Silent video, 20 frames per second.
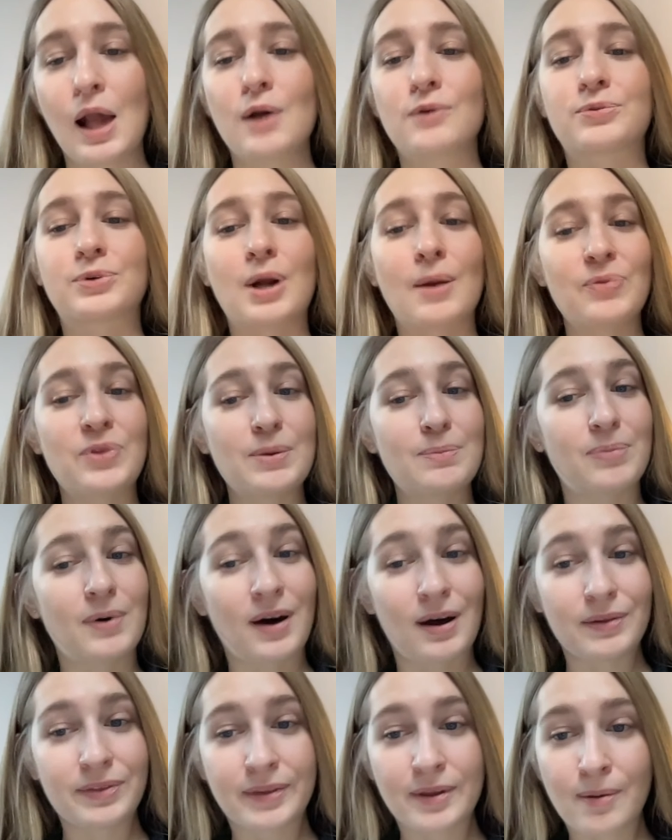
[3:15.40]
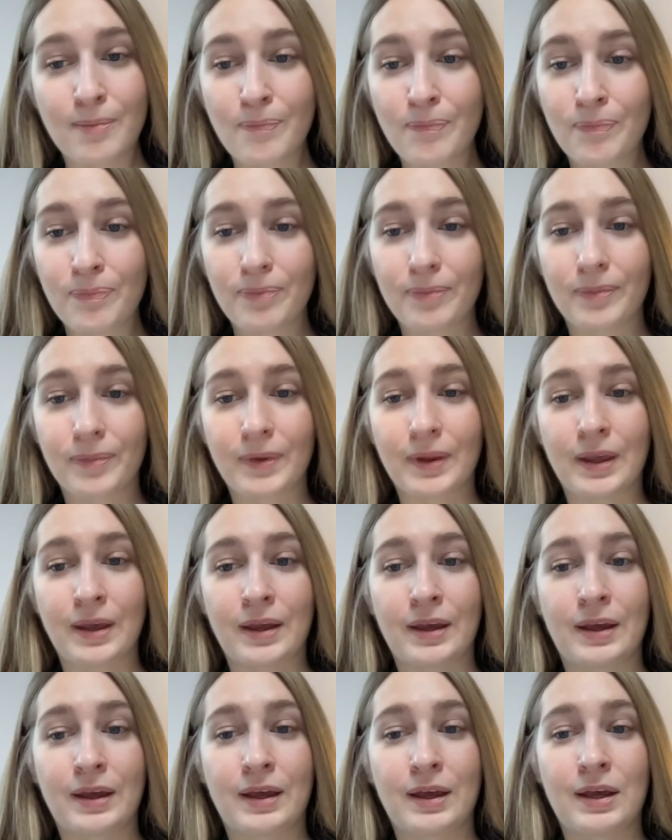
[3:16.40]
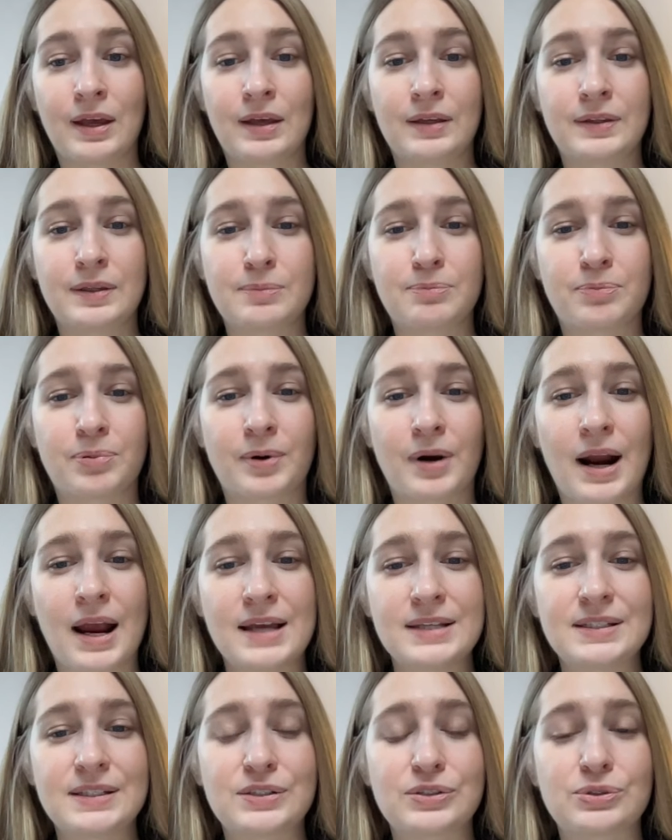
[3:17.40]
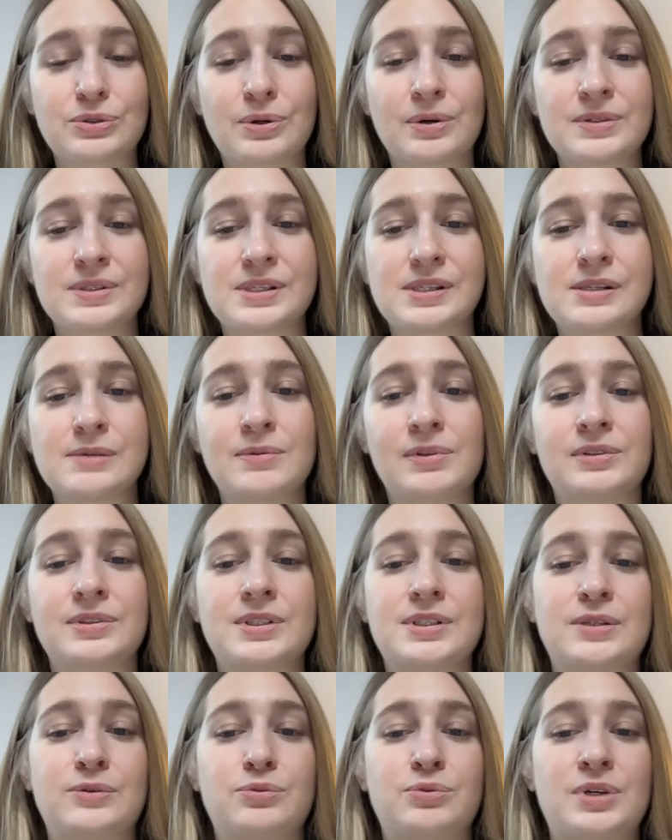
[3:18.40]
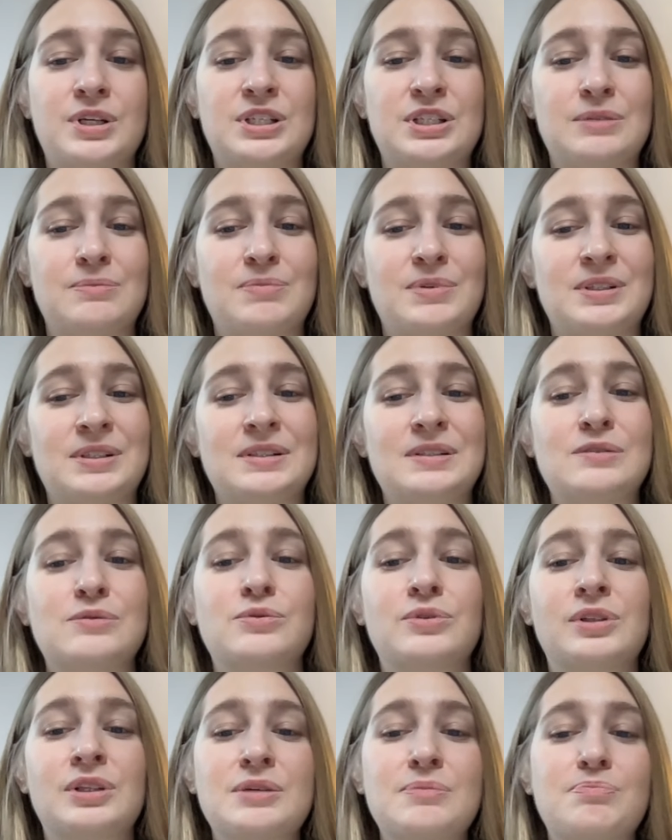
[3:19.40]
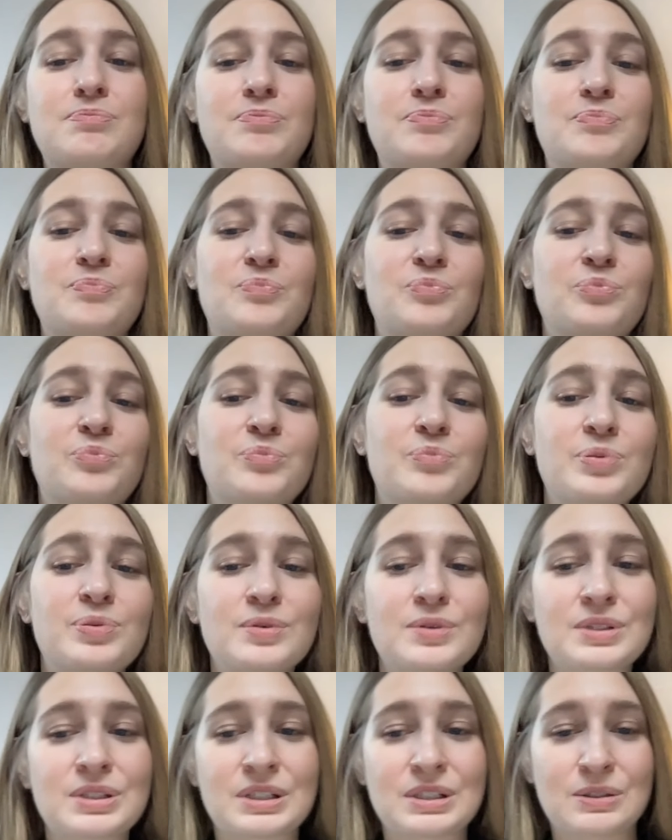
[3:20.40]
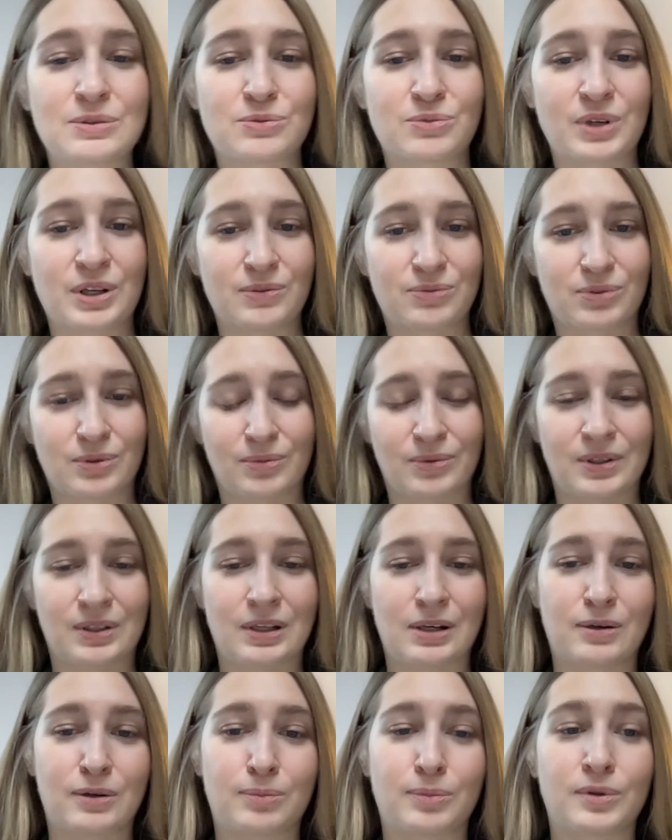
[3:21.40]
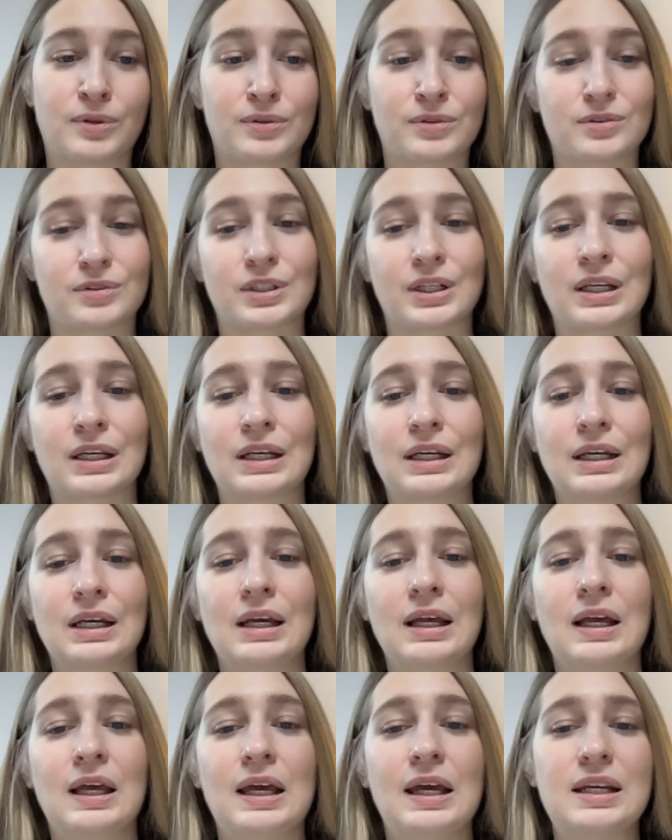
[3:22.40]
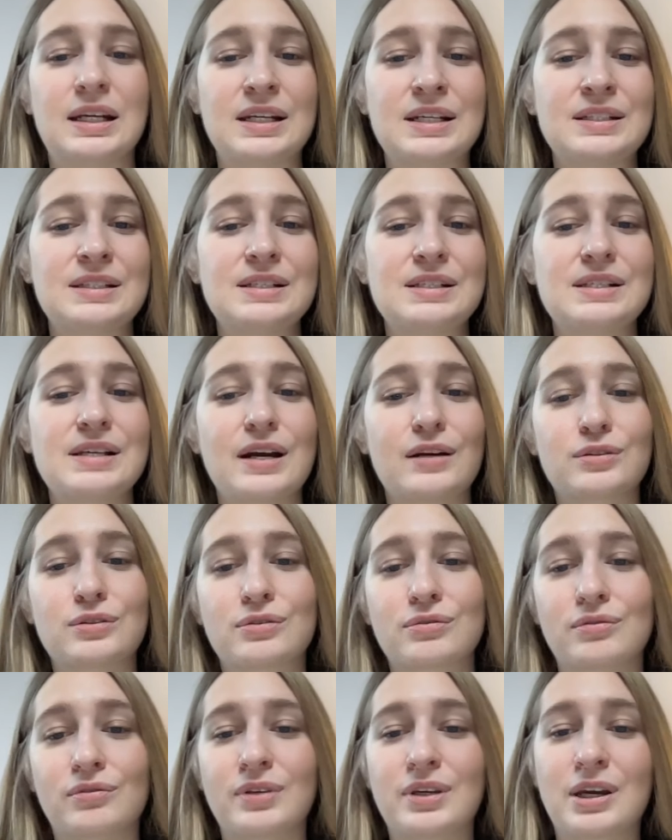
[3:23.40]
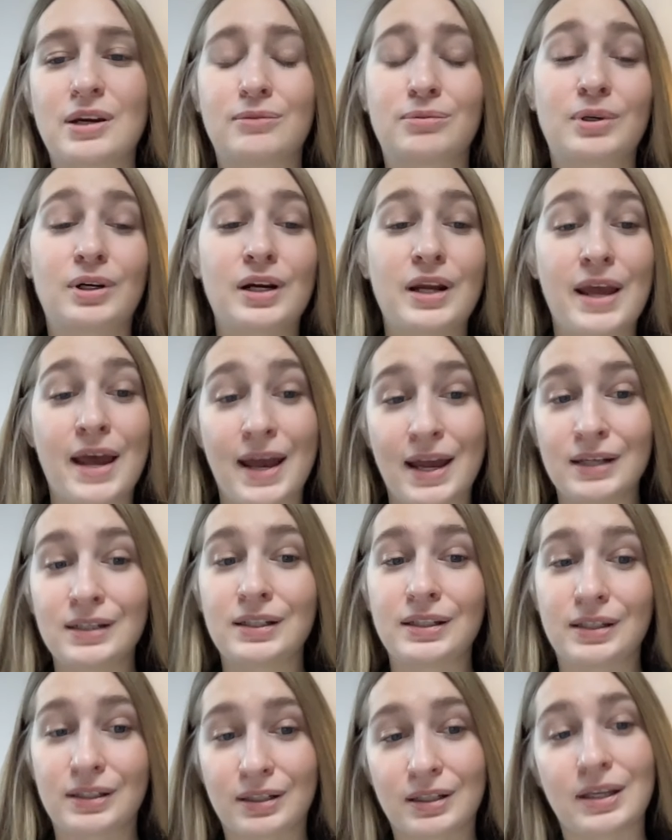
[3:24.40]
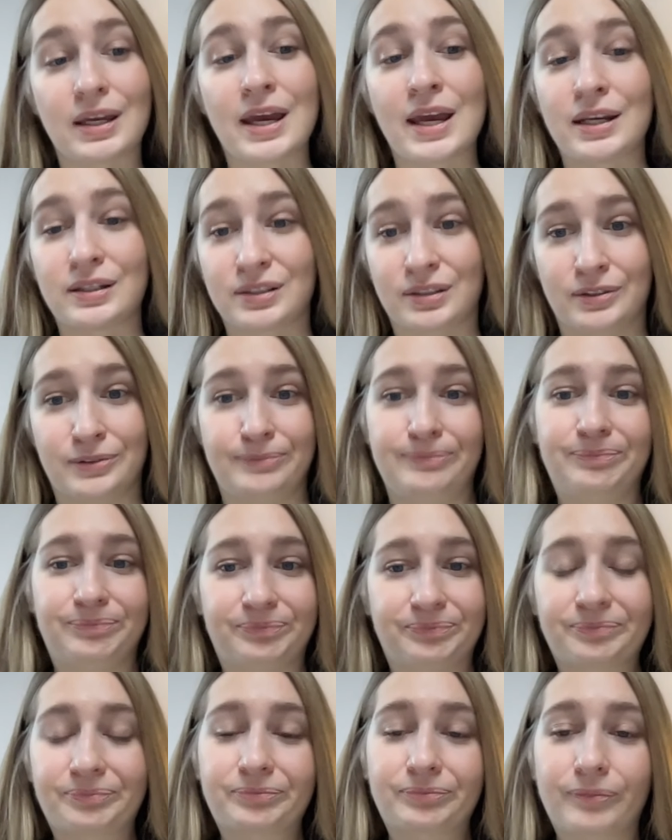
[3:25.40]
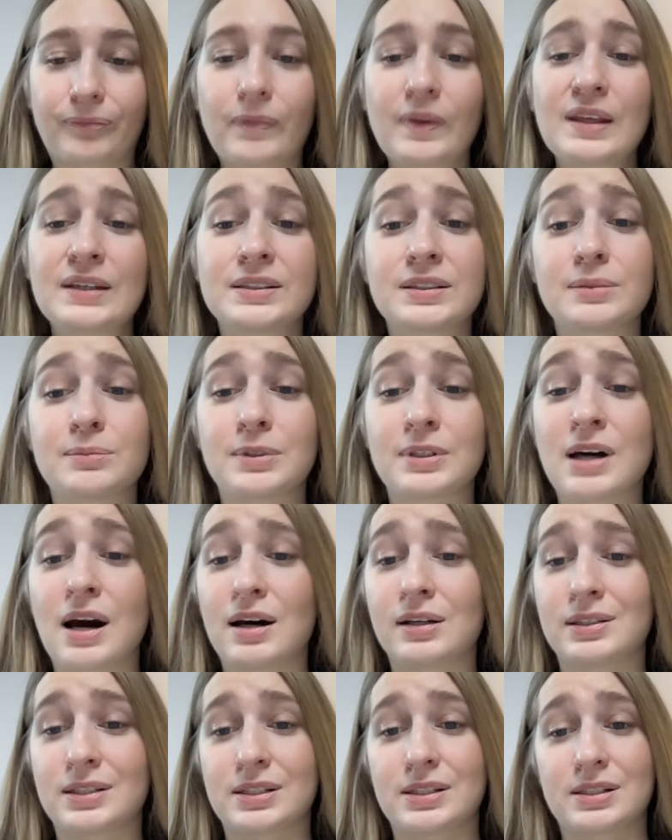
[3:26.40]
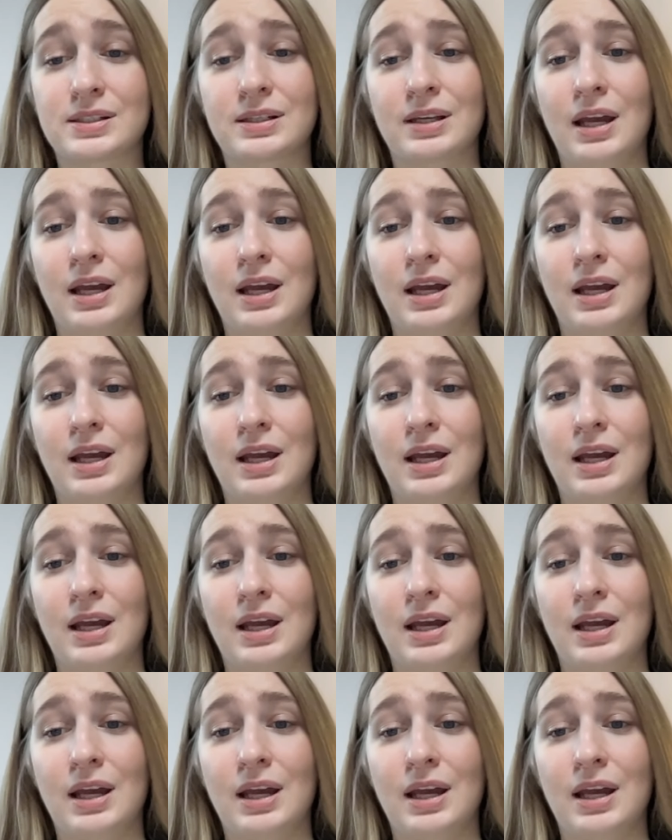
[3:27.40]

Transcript: From the bottom, the price is showing similar situation, but it's only pushing away from the lower boundary. It is actually a very handy indicator, to be honest.